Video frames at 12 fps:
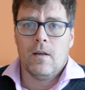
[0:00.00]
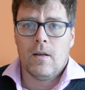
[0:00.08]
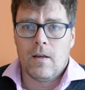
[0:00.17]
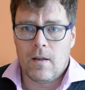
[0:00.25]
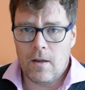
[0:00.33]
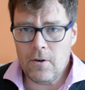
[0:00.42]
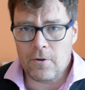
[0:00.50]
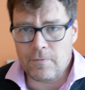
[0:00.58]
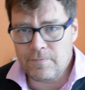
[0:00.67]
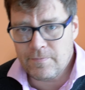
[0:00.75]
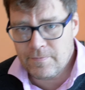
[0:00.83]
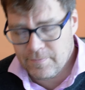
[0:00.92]

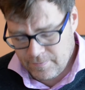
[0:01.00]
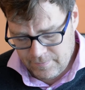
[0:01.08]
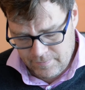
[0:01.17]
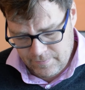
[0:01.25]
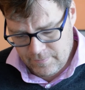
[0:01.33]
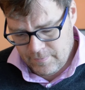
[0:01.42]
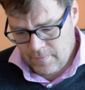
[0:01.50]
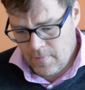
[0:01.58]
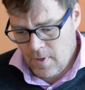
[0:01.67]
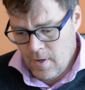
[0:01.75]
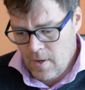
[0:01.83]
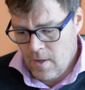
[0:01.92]
Hello,
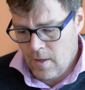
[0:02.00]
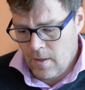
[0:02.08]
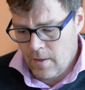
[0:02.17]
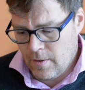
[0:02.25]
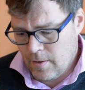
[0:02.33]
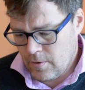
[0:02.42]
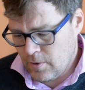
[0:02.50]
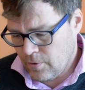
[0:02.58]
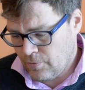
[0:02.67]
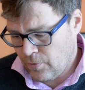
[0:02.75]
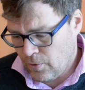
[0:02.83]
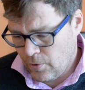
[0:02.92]
this
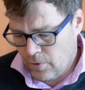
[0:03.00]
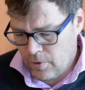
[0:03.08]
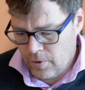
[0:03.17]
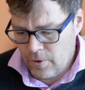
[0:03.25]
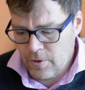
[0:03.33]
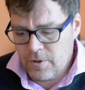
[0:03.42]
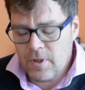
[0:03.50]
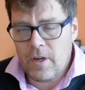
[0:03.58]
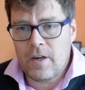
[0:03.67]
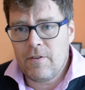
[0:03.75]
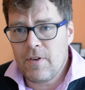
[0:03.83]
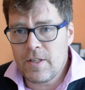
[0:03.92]
is for
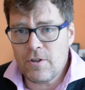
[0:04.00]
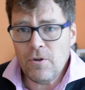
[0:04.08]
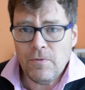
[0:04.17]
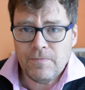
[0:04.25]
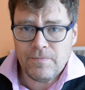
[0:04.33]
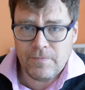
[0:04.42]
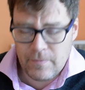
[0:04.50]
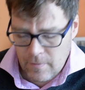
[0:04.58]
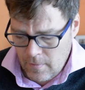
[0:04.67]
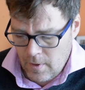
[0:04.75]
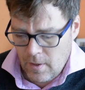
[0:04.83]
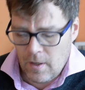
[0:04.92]
second ESO,
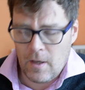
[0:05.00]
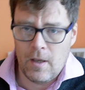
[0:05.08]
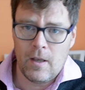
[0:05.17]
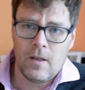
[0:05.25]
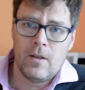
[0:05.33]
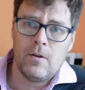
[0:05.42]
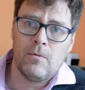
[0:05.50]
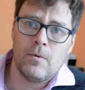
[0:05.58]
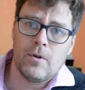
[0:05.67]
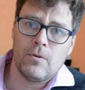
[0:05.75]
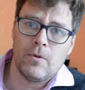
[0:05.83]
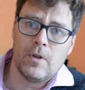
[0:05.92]
and
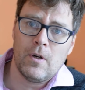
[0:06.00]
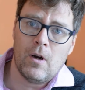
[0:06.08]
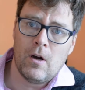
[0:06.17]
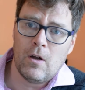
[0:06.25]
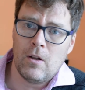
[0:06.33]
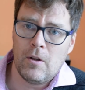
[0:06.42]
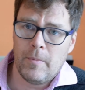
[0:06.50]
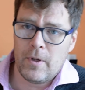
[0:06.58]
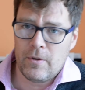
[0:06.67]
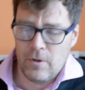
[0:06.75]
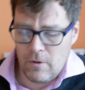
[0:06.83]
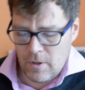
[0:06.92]
we're doing all
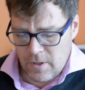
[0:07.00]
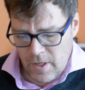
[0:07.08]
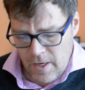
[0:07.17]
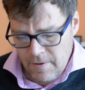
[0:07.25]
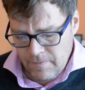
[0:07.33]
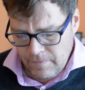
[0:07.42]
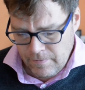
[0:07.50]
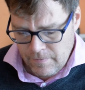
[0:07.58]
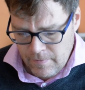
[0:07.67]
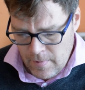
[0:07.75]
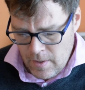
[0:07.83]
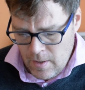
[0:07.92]
about the USA.
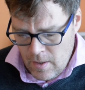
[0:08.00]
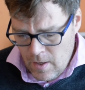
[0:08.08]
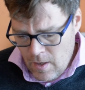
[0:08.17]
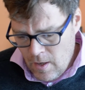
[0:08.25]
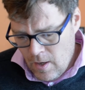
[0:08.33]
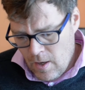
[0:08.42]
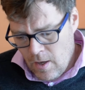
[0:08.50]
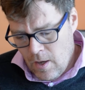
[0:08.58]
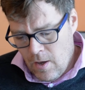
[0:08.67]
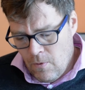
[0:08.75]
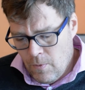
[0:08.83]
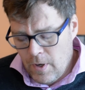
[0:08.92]

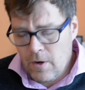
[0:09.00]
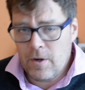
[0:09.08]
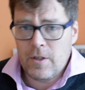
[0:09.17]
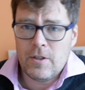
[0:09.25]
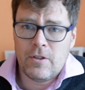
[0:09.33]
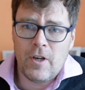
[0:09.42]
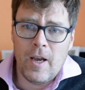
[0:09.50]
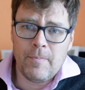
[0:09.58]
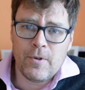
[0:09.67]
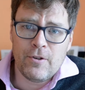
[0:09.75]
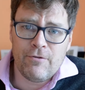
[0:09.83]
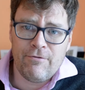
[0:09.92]
We are in
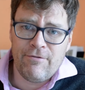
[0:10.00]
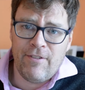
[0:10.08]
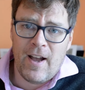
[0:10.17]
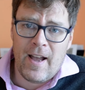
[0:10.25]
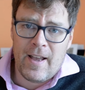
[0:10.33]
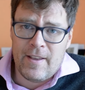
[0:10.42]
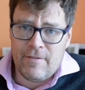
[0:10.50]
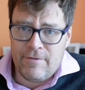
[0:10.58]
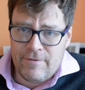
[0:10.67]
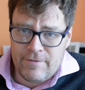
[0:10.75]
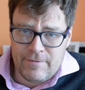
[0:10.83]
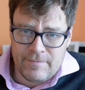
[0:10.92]
chapter
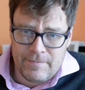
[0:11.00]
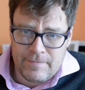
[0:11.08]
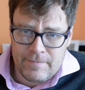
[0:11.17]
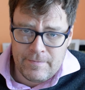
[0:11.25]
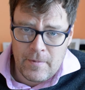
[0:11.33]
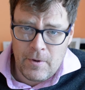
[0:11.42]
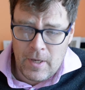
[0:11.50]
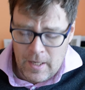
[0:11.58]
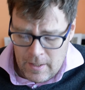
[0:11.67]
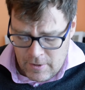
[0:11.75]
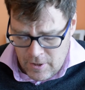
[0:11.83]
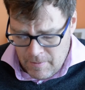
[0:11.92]
5.
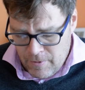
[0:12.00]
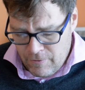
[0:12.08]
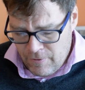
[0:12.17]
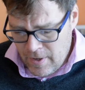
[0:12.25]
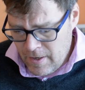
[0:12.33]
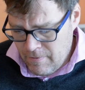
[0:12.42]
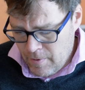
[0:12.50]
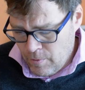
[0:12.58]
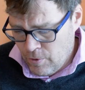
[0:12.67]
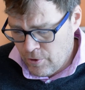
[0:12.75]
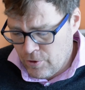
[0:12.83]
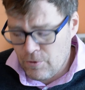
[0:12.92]
Okay, chapter 5,
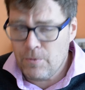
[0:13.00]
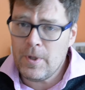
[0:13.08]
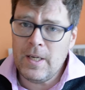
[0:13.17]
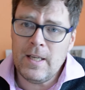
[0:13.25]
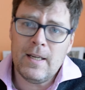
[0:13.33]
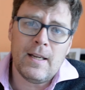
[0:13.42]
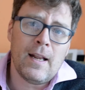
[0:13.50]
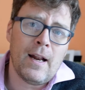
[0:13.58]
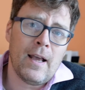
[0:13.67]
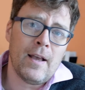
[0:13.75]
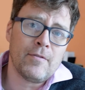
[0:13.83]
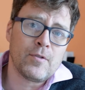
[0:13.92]
I'm going to read it and
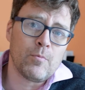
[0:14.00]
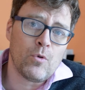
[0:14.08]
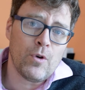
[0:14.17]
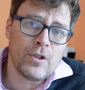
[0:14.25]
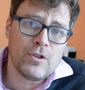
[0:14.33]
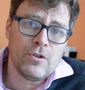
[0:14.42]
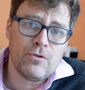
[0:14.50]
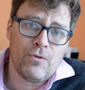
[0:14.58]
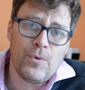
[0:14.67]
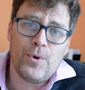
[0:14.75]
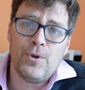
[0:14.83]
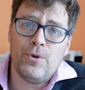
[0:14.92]
I have some questions
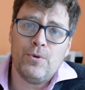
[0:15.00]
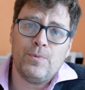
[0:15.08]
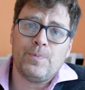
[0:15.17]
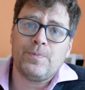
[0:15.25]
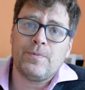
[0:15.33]
for you.